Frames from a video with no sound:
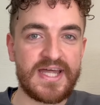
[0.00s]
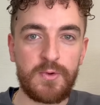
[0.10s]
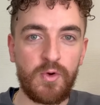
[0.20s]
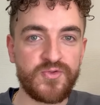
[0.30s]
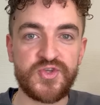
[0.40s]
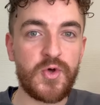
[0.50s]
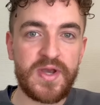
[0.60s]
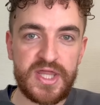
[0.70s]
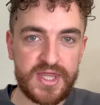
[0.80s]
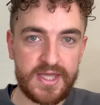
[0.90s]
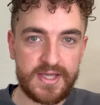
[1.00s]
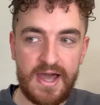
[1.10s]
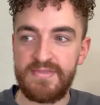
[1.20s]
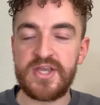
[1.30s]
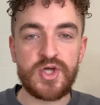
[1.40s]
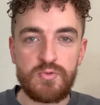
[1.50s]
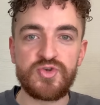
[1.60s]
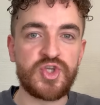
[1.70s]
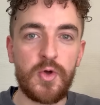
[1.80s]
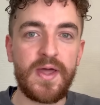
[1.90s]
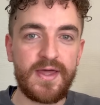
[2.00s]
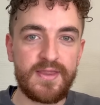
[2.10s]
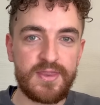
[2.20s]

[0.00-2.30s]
anyone to do anything and they don't do it,